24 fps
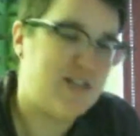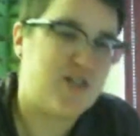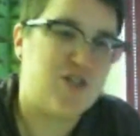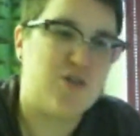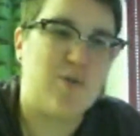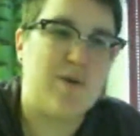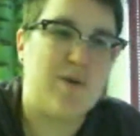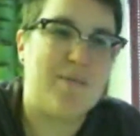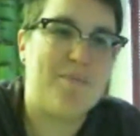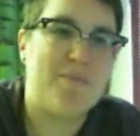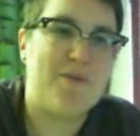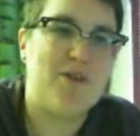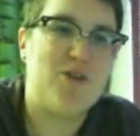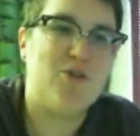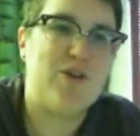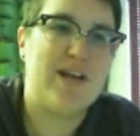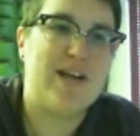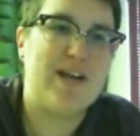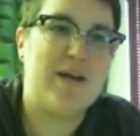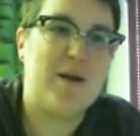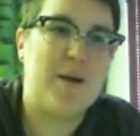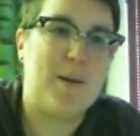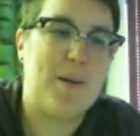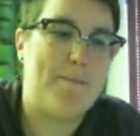So you
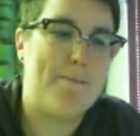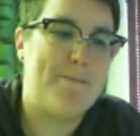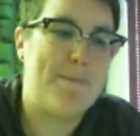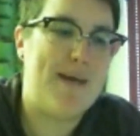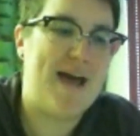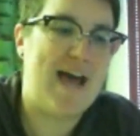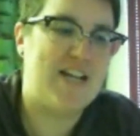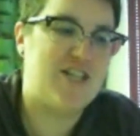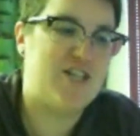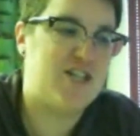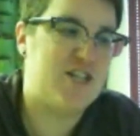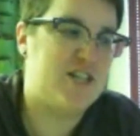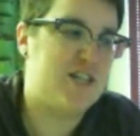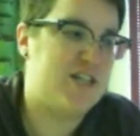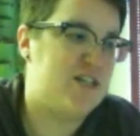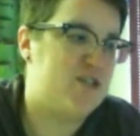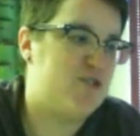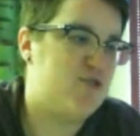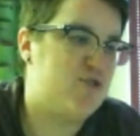can imagine a